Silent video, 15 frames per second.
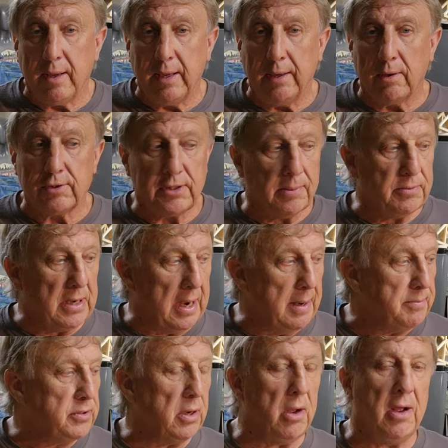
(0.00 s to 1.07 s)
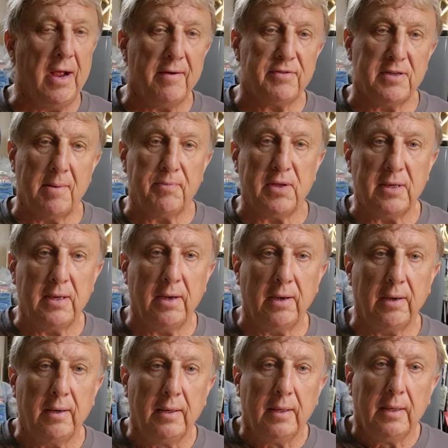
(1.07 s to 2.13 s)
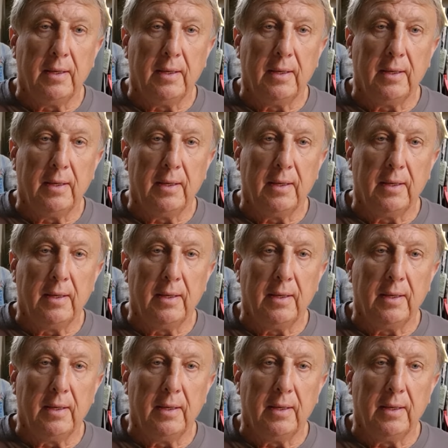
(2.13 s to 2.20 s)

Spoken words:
You know, sometimes I'll have something here.